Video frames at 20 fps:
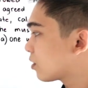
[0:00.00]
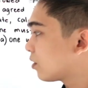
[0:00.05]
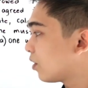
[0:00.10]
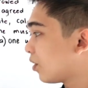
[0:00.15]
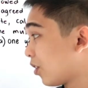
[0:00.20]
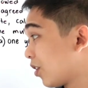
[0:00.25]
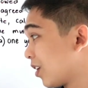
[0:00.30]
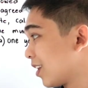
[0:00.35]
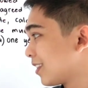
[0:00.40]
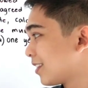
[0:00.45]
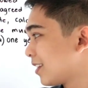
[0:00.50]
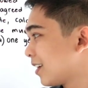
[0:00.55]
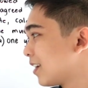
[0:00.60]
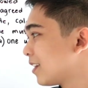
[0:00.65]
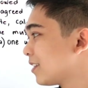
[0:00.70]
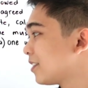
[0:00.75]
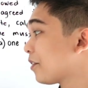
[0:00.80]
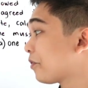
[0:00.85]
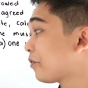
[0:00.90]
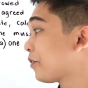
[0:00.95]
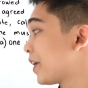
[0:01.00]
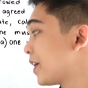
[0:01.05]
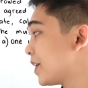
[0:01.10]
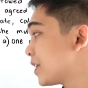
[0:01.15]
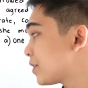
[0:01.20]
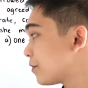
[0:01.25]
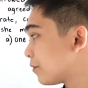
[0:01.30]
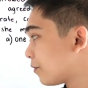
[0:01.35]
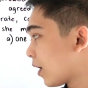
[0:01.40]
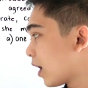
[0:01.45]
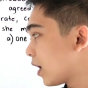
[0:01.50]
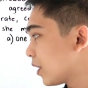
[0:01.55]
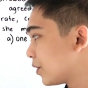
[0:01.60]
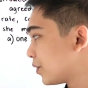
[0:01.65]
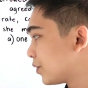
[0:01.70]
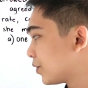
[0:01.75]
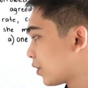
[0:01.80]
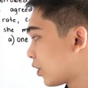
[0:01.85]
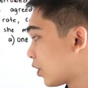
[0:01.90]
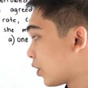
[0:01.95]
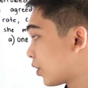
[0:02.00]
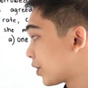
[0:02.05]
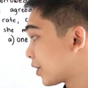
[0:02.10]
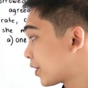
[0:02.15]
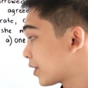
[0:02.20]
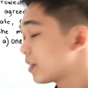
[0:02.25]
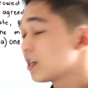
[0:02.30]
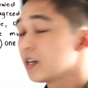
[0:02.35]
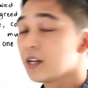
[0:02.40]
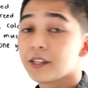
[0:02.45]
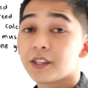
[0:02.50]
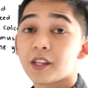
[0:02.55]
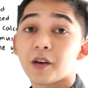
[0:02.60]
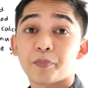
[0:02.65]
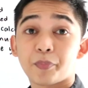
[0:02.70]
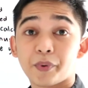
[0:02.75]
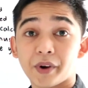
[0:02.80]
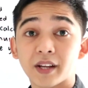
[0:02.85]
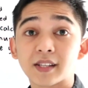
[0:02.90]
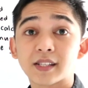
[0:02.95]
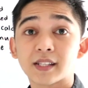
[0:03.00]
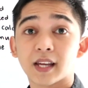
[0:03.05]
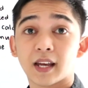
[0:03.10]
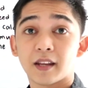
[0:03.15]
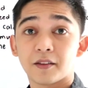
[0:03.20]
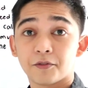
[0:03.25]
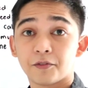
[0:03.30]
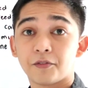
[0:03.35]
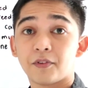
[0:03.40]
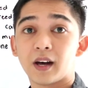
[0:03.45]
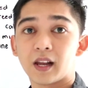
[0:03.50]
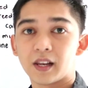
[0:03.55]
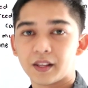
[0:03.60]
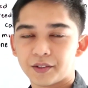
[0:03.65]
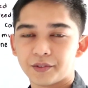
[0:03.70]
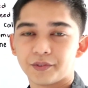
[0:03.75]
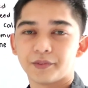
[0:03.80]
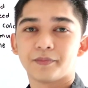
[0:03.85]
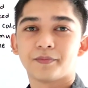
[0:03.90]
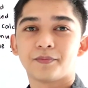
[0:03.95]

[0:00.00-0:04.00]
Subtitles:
called the face value or the present value.